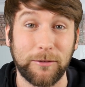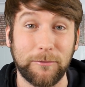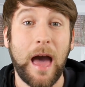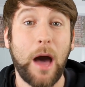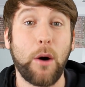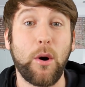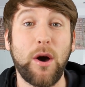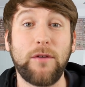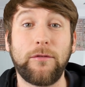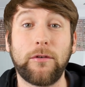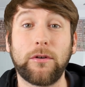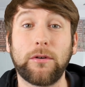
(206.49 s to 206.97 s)

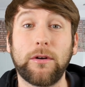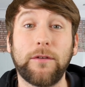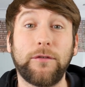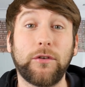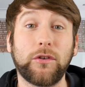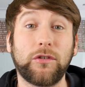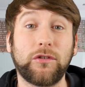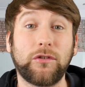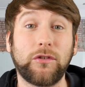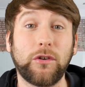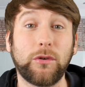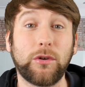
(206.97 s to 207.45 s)
However, if a
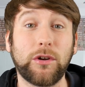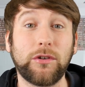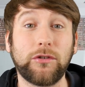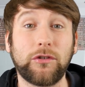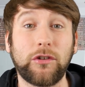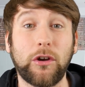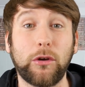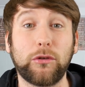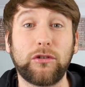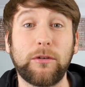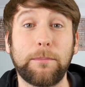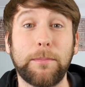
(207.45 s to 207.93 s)
student
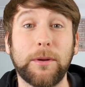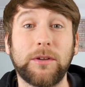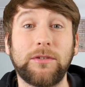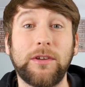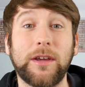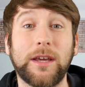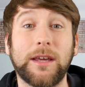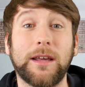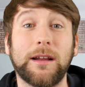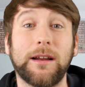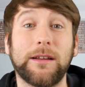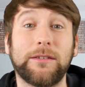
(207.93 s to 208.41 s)
shows a
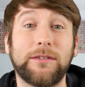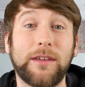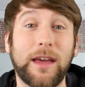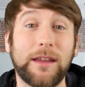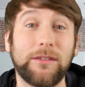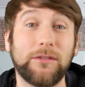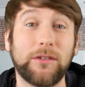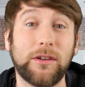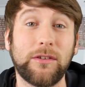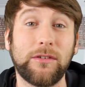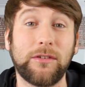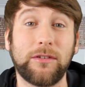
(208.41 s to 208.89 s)
particular
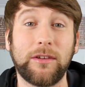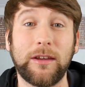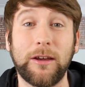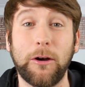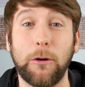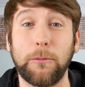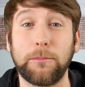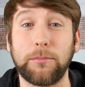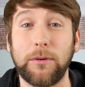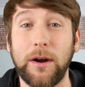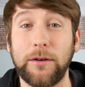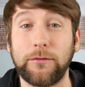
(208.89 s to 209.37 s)
tendency
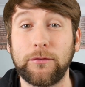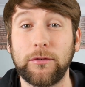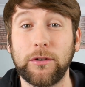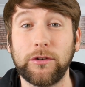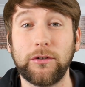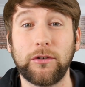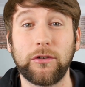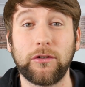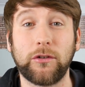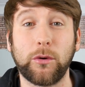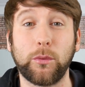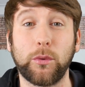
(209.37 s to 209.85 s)
or
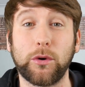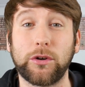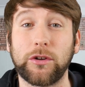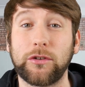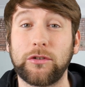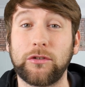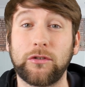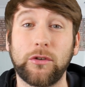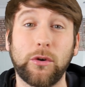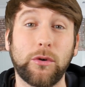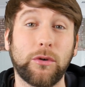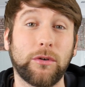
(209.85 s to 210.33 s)
preference toward a
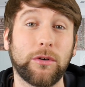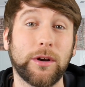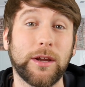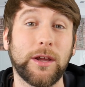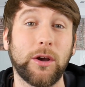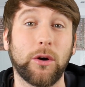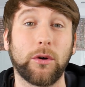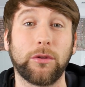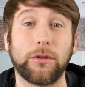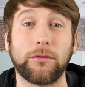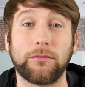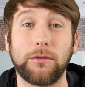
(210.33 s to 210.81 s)
story
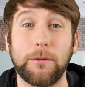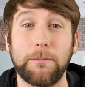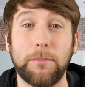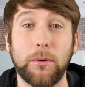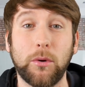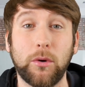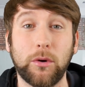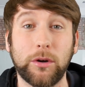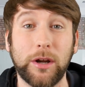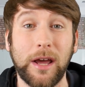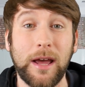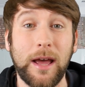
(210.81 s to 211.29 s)
or the
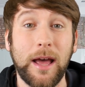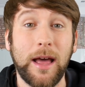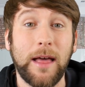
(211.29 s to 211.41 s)
report,